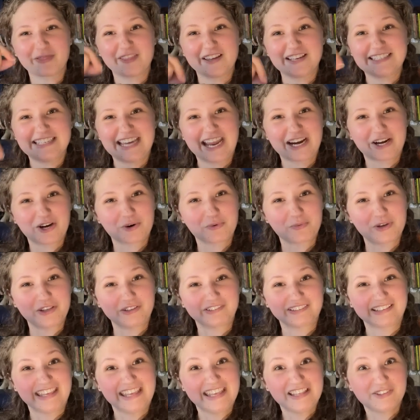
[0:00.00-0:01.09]
the dagger will
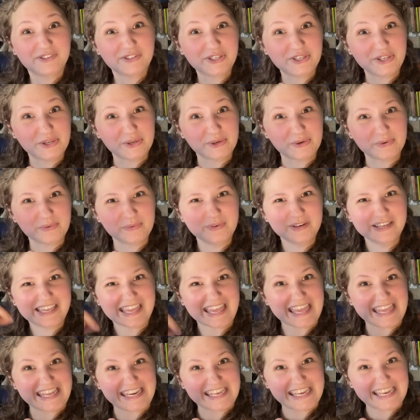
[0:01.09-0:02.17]
kill you,
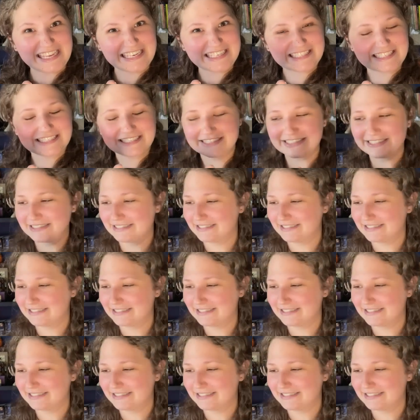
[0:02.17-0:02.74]
idiot.